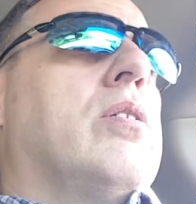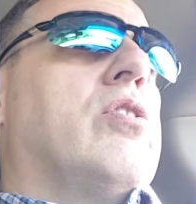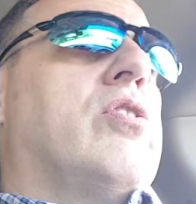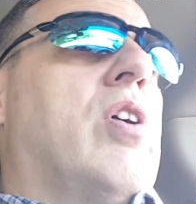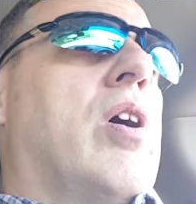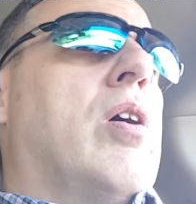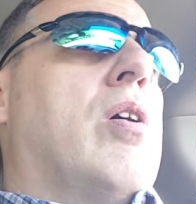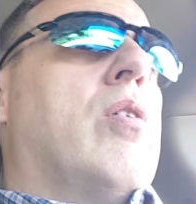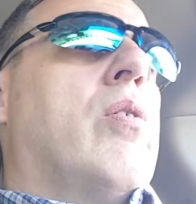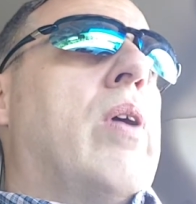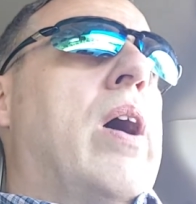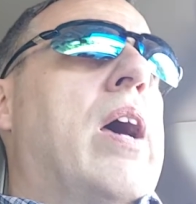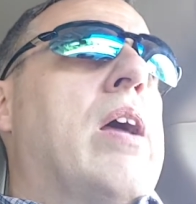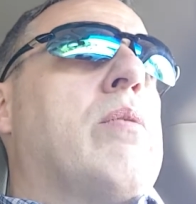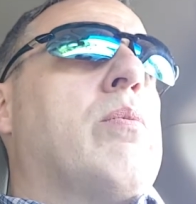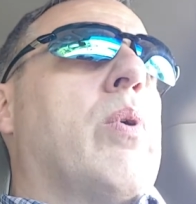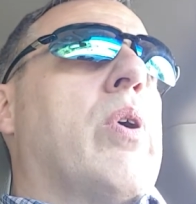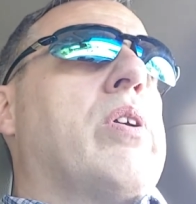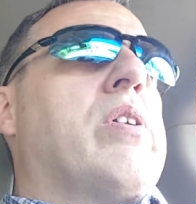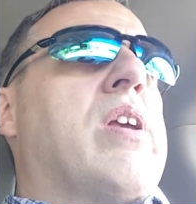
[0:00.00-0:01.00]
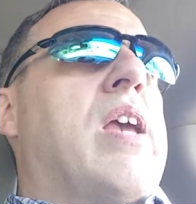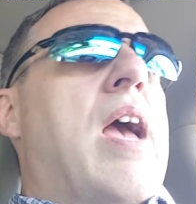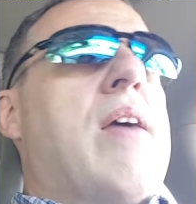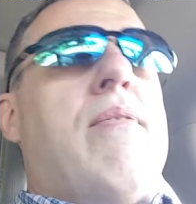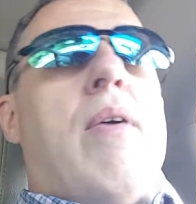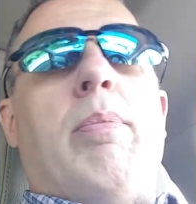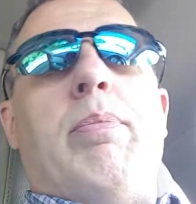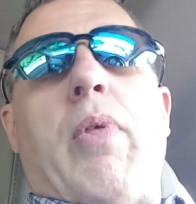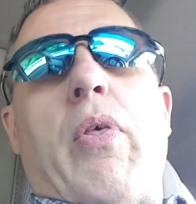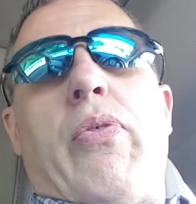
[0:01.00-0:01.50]
So Edward
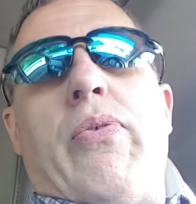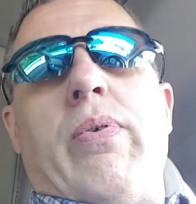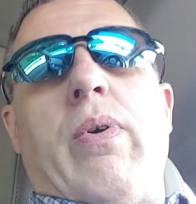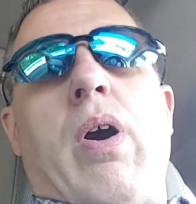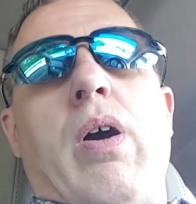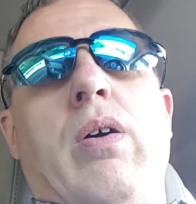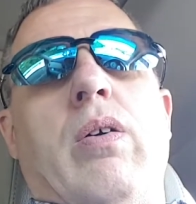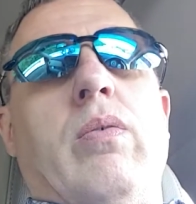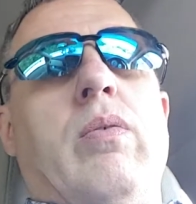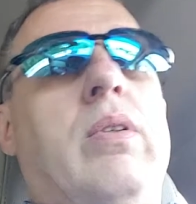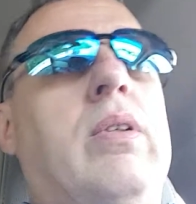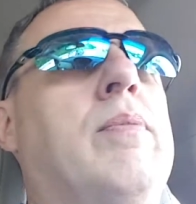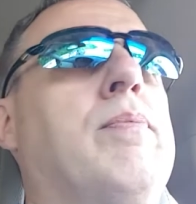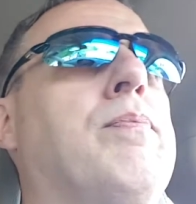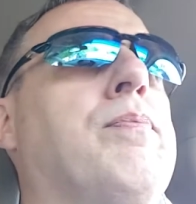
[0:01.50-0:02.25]
gave up the throne